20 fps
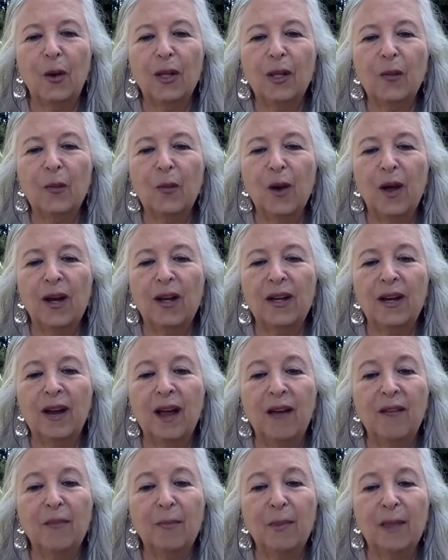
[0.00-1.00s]
One
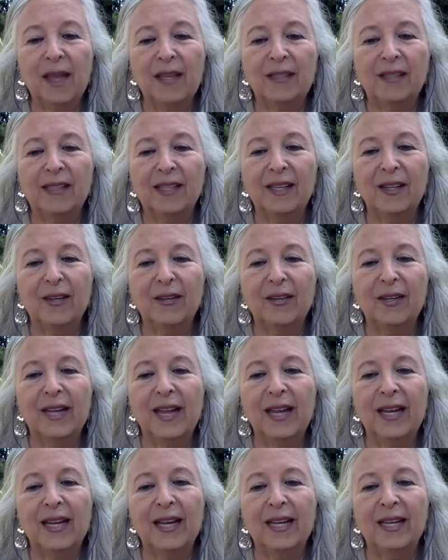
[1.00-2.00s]
of Blessing
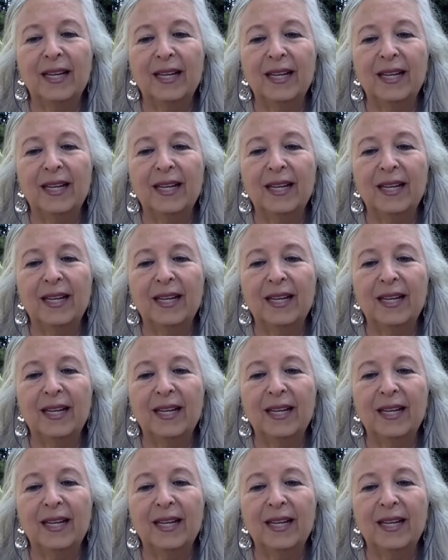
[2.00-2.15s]
created